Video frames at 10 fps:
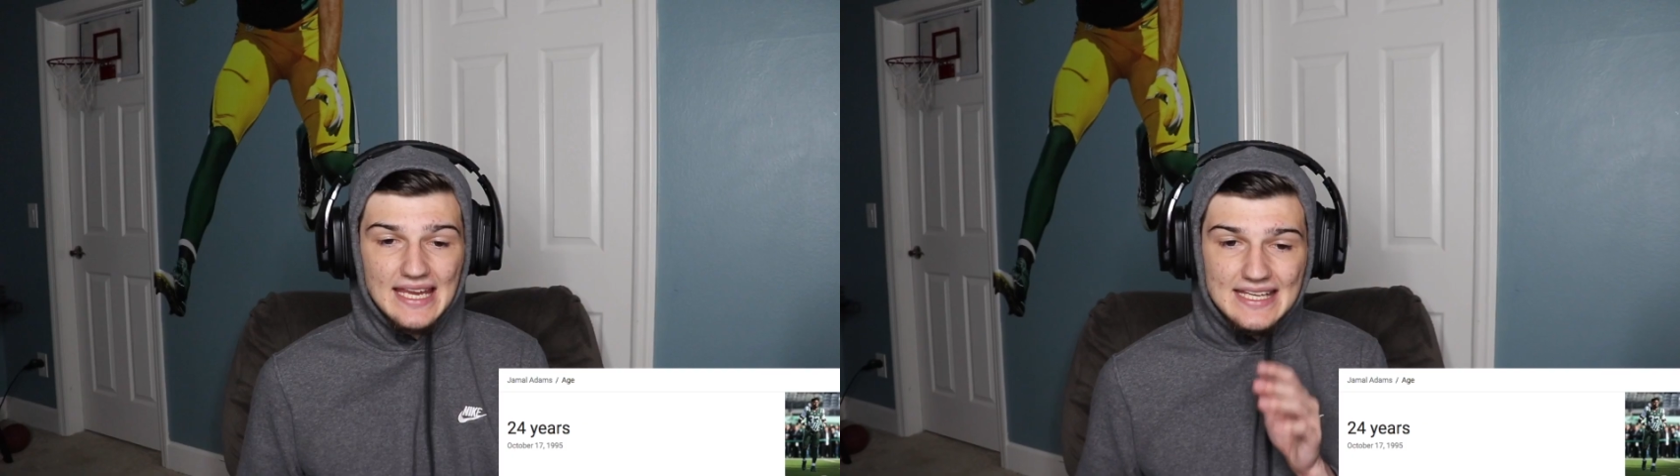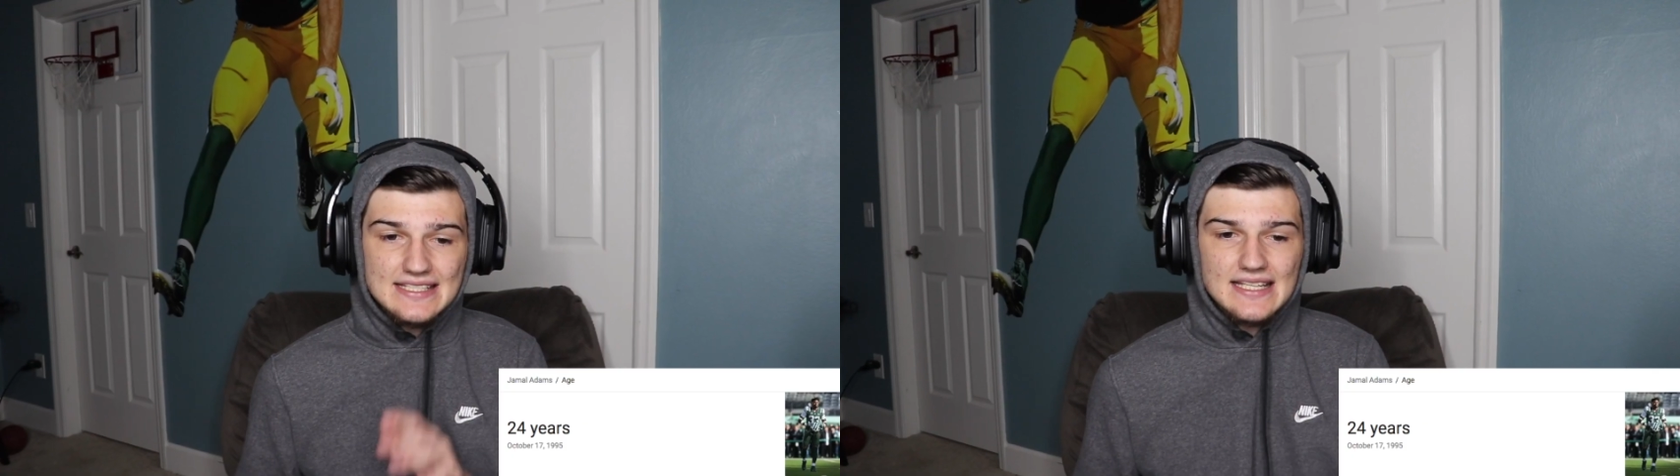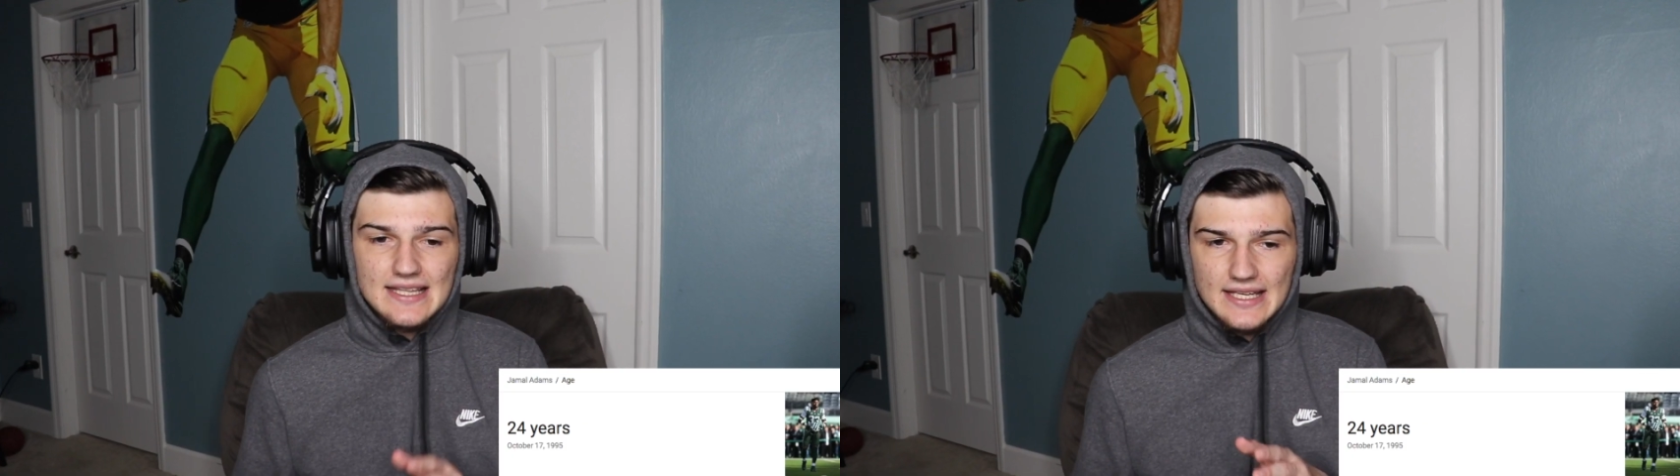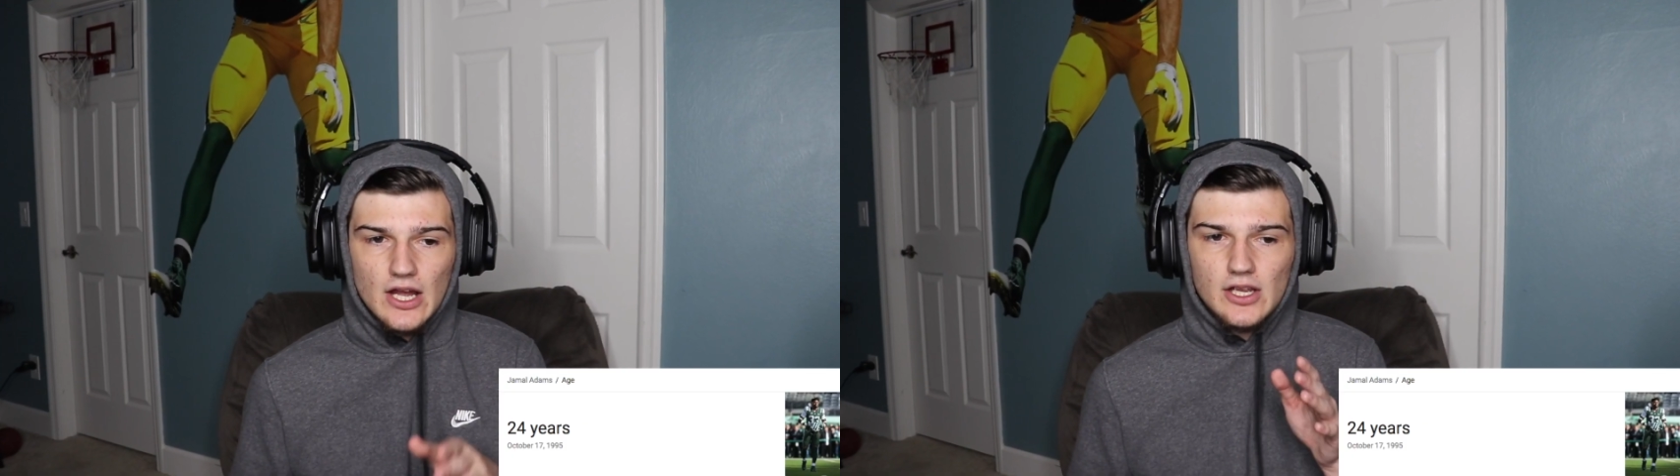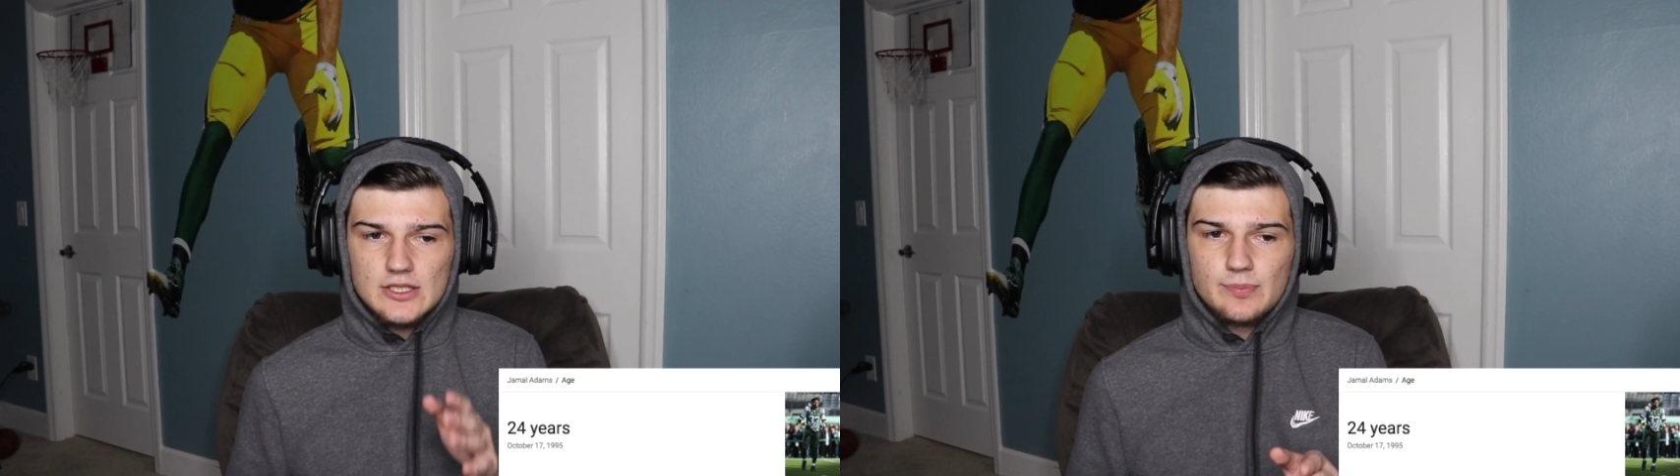easily the
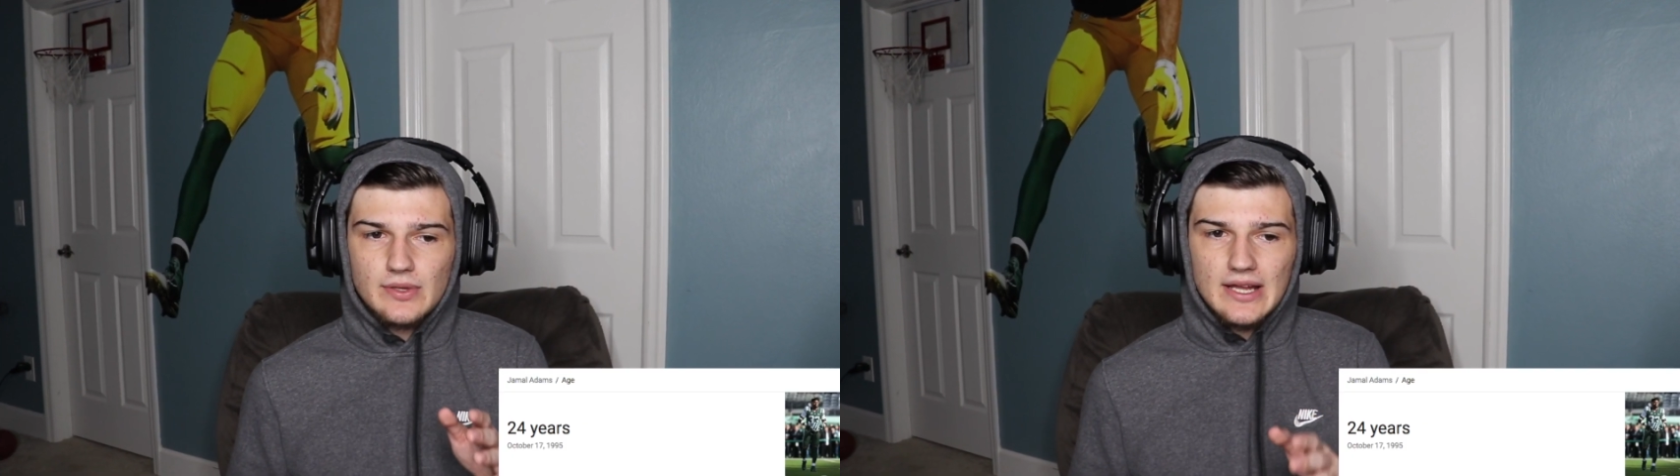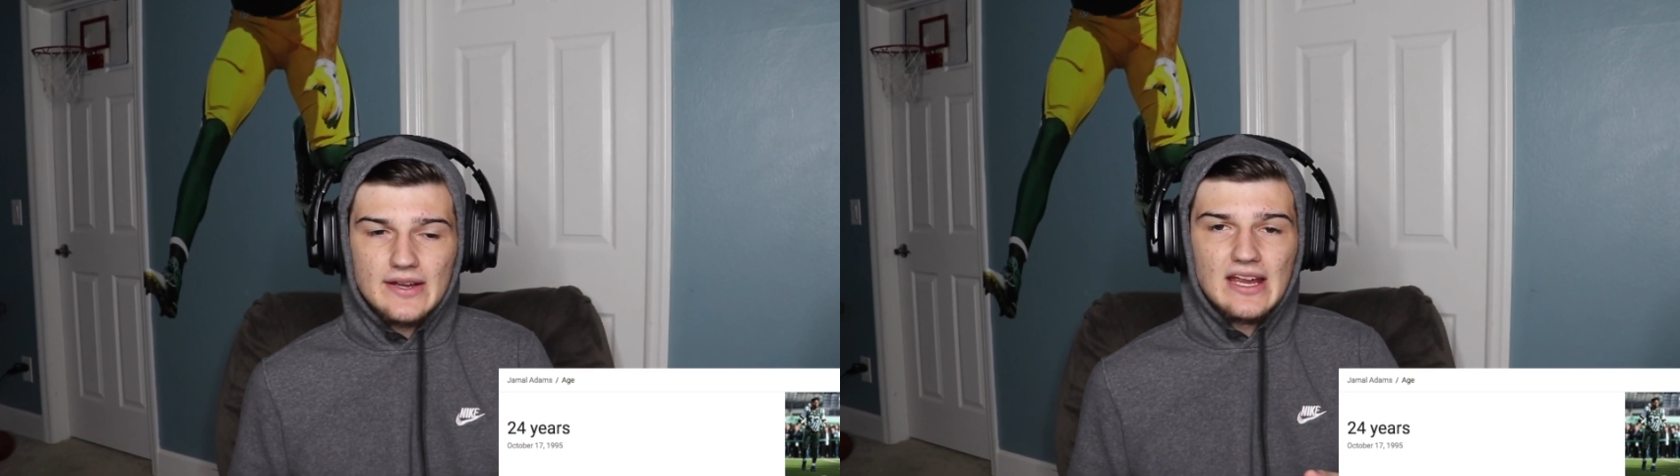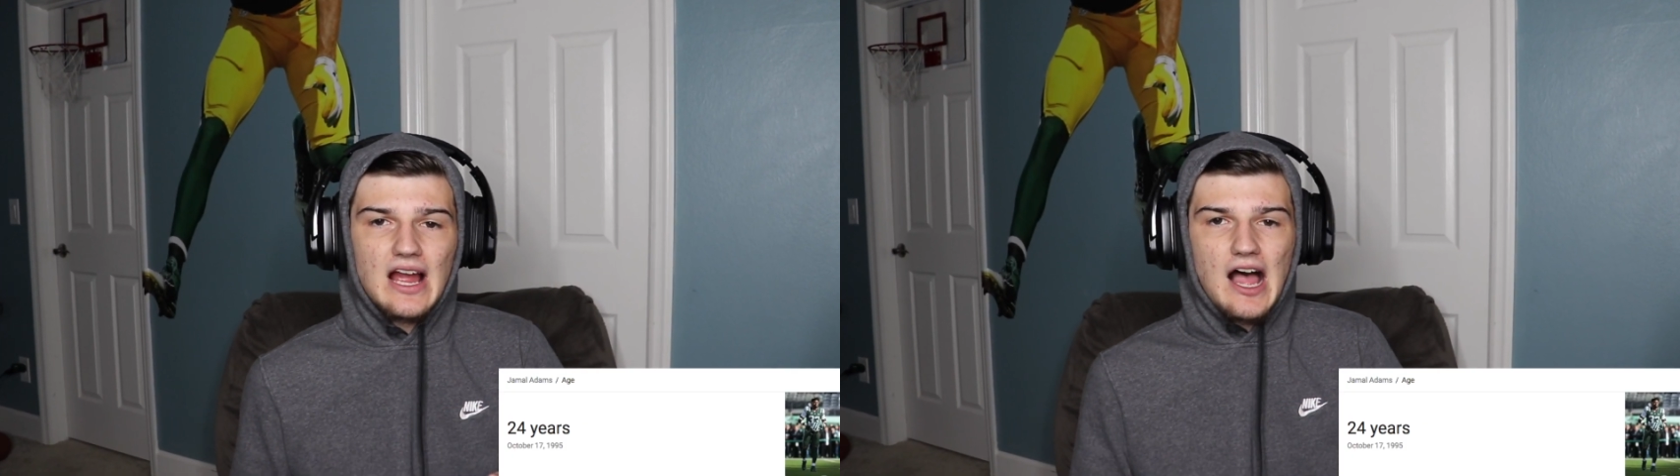youngest player here.